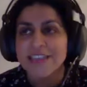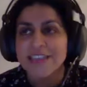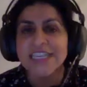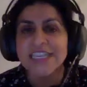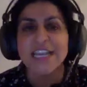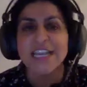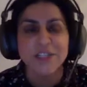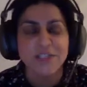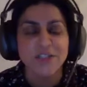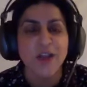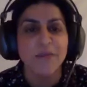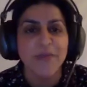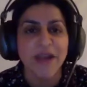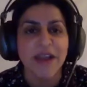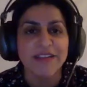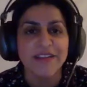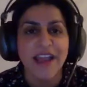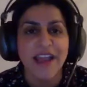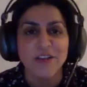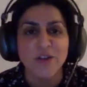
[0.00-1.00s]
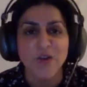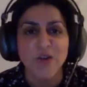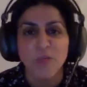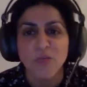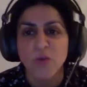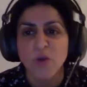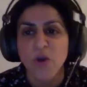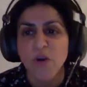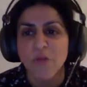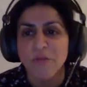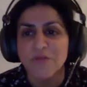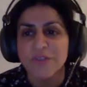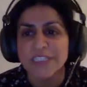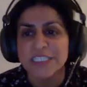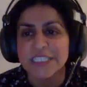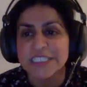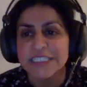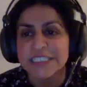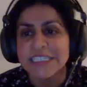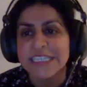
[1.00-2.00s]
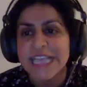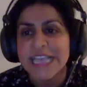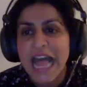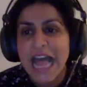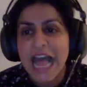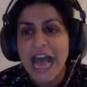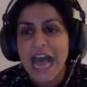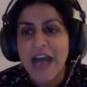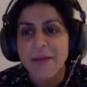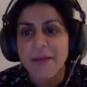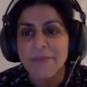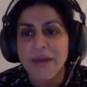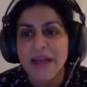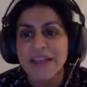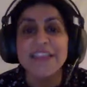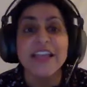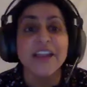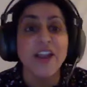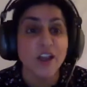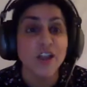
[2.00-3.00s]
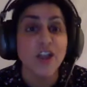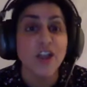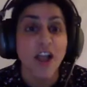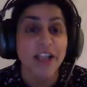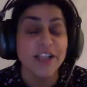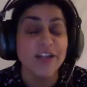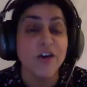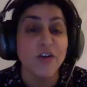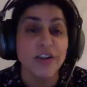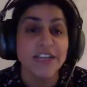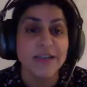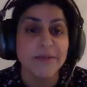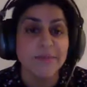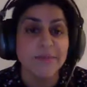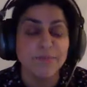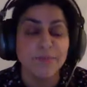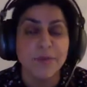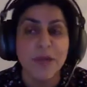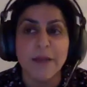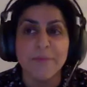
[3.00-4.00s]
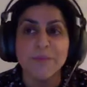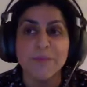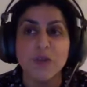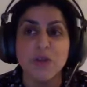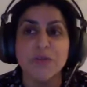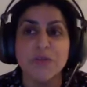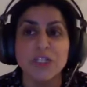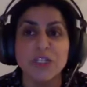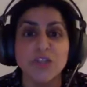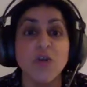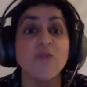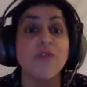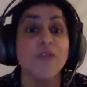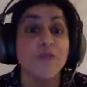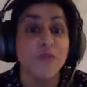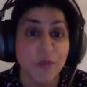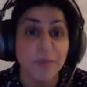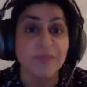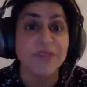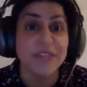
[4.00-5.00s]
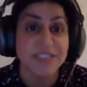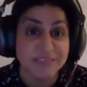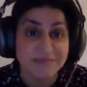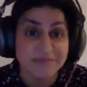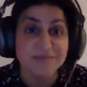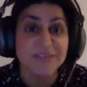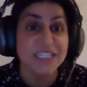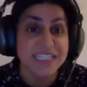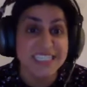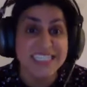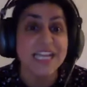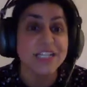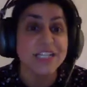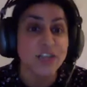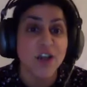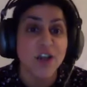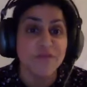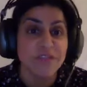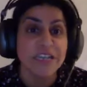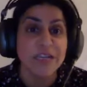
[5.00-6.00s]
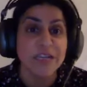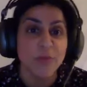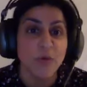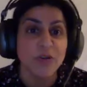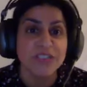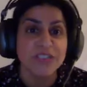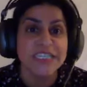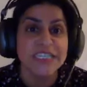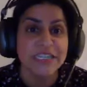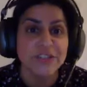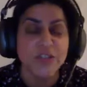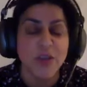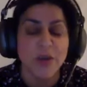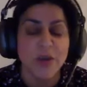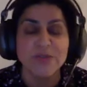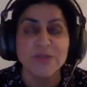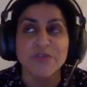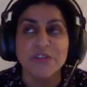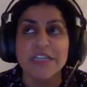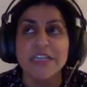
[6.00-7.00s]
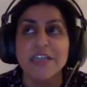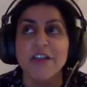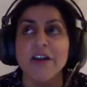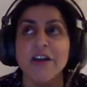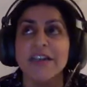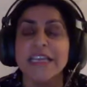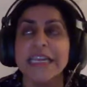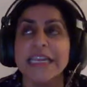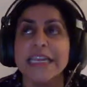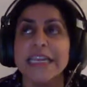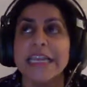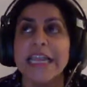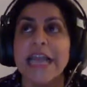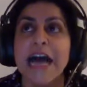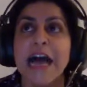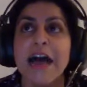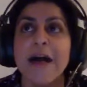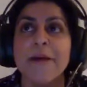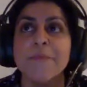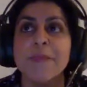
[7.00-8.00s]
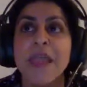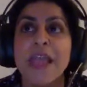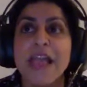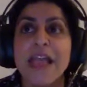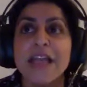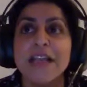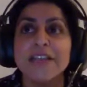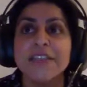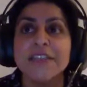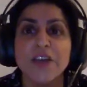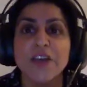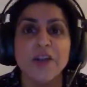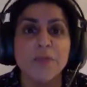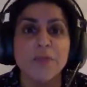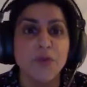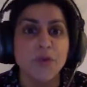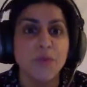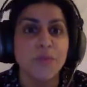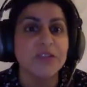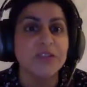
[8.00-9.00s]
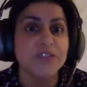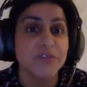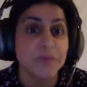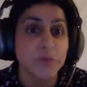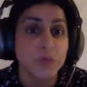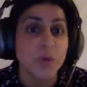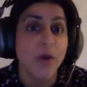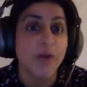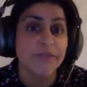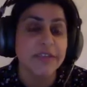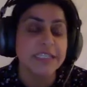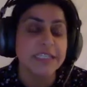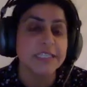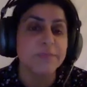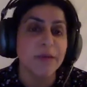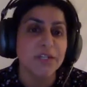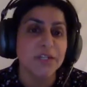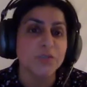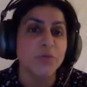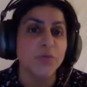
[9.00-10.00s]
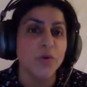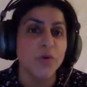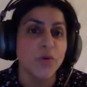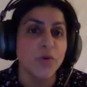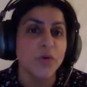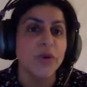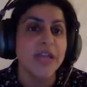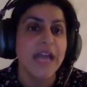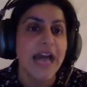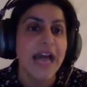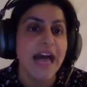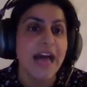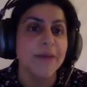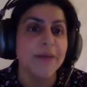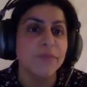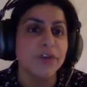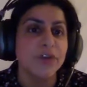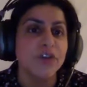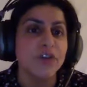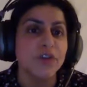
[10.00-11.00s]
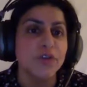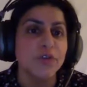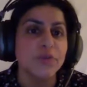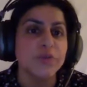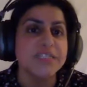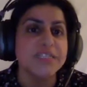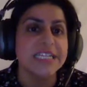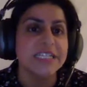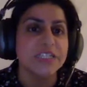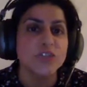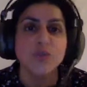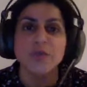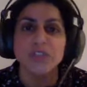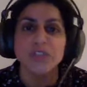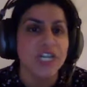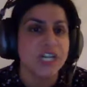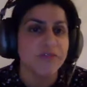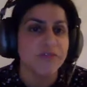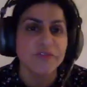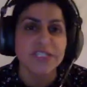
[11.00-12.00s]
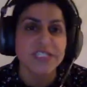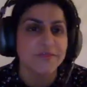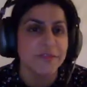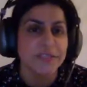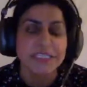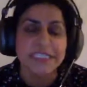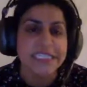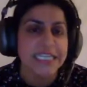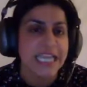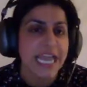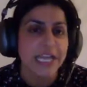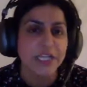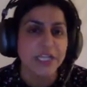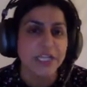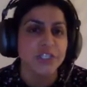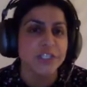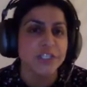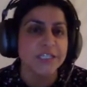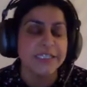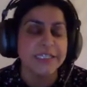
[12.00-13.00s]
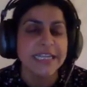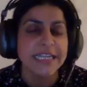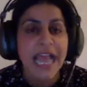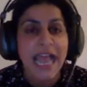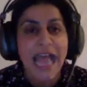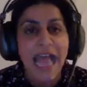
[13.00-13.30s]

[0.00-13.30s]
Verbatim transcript: second time round i had a lot more confidence um, and then i, I got a, a, pupillage offer from the, the set i really wanted so i was really lucky because um, i got a pupillage from 12 kings bench walk um, who did sort of general civil litigation